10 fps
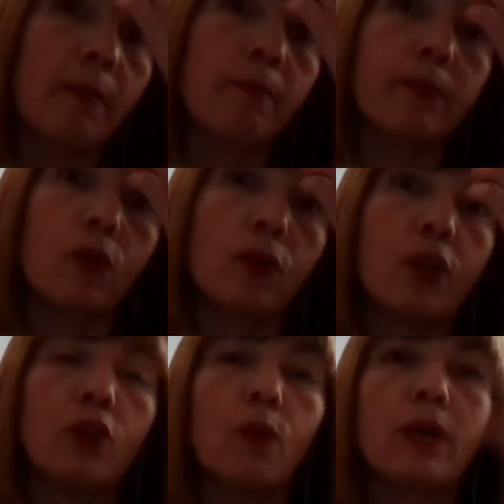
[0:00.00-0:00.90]
Although
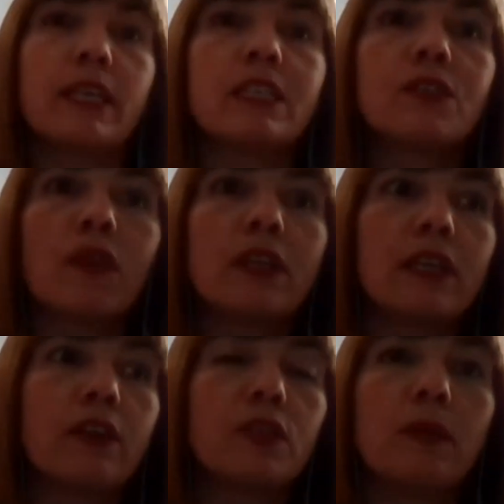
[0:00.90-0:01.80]
you identified
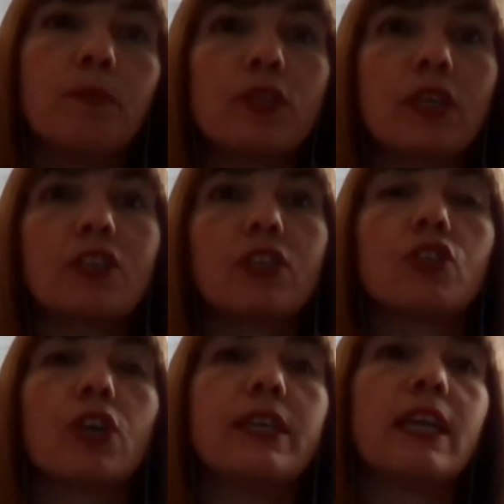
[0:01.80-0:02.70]
that obviously production and
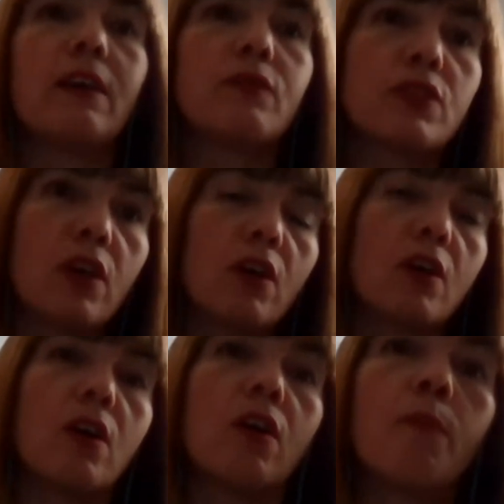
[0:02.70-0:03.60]
trading levels
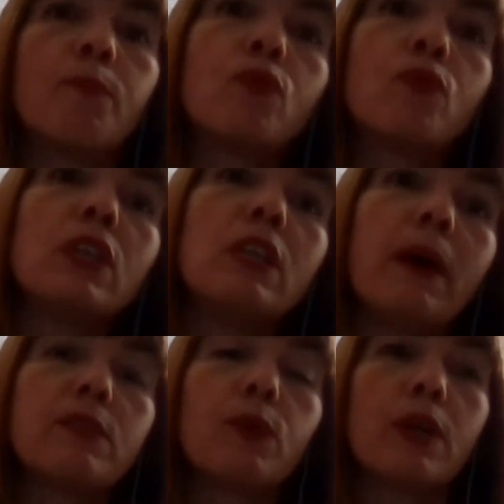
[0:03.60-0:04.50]
are broadly
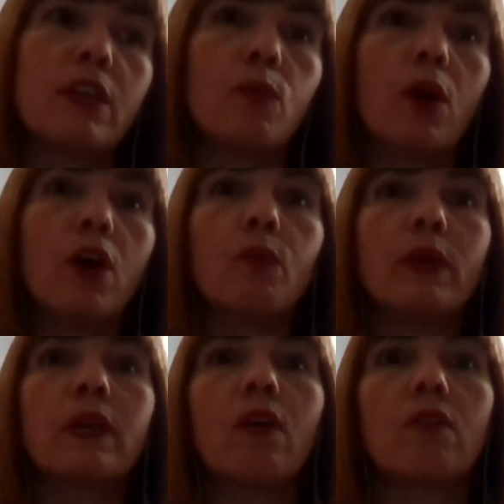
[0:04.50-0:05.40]
back to where they were,
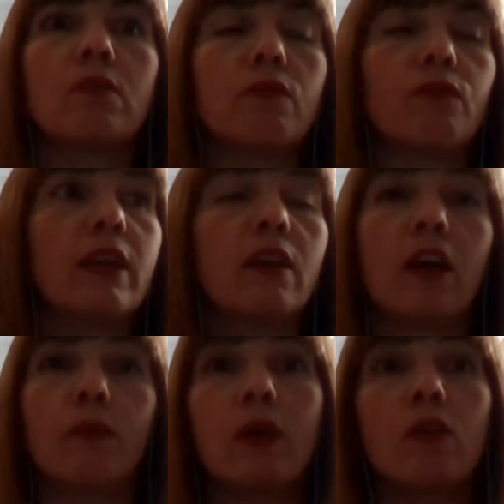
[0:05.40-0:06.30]
we can't
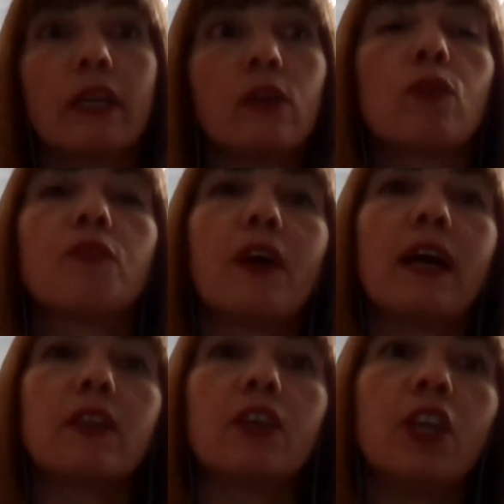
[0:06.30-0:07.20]
ignore the
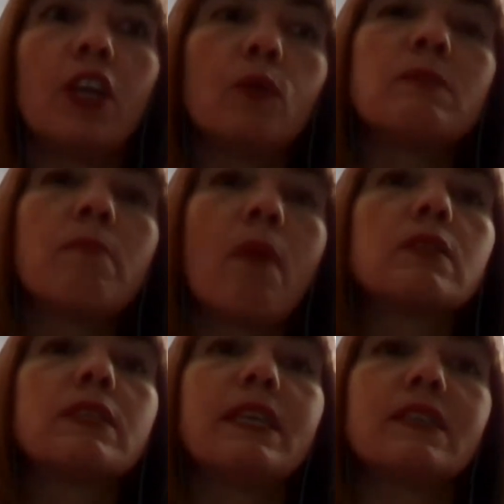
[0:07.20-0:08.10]
fact that
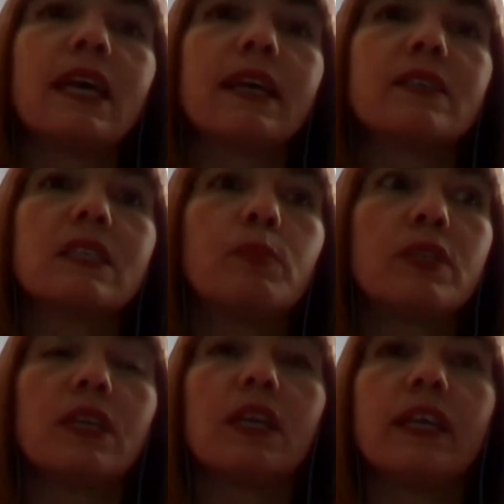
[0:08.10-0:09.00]
demand hit sectors,
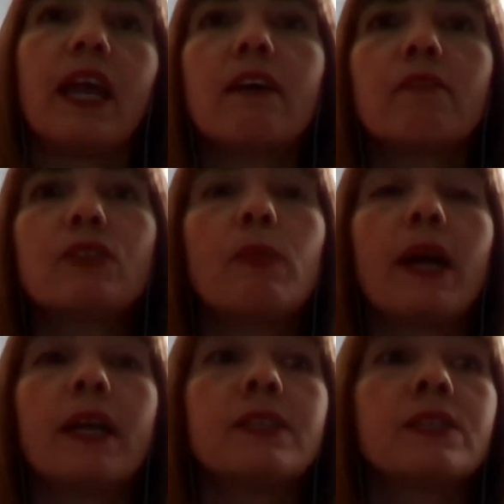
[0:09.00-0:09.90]
particularly in
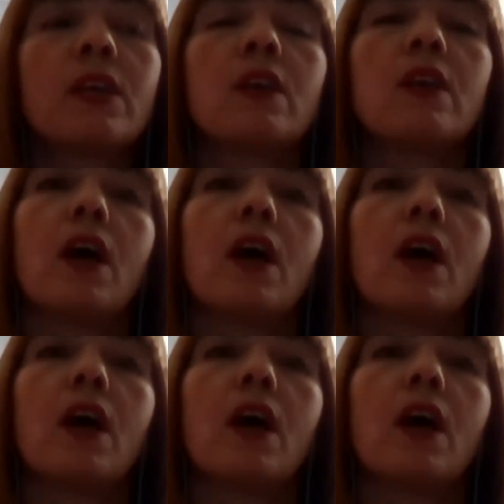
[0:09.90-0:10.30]
aerospace